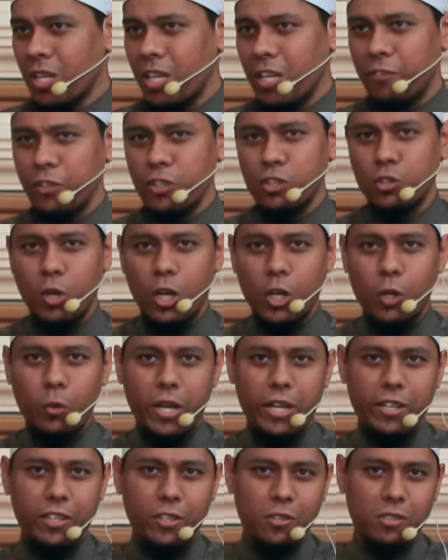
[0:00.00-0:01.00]
If you swallow
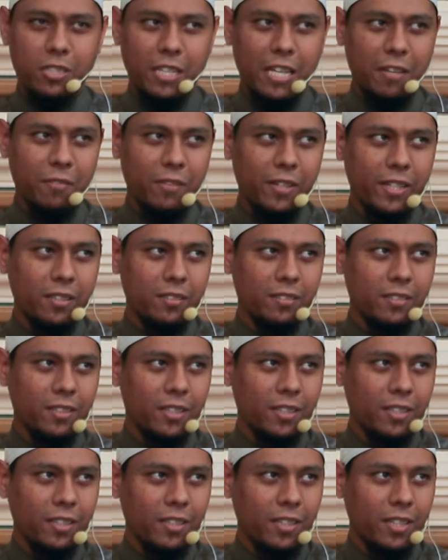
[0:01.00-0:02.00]
any of your saliva,
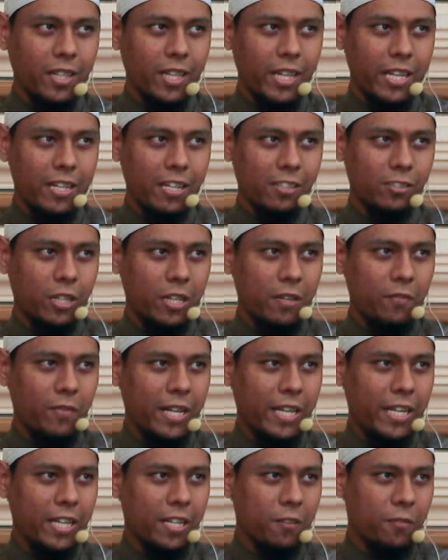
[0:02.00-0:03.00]
it does not
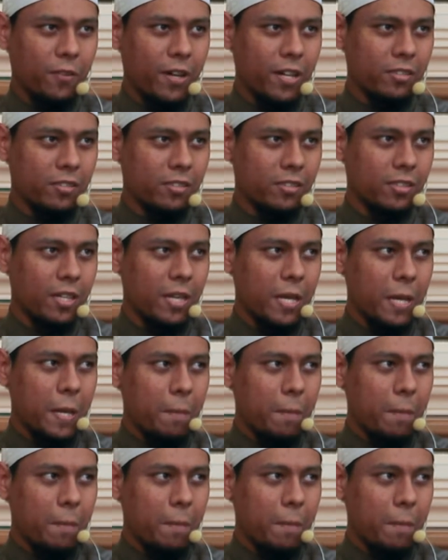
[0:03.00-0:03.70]
invalidate the fast.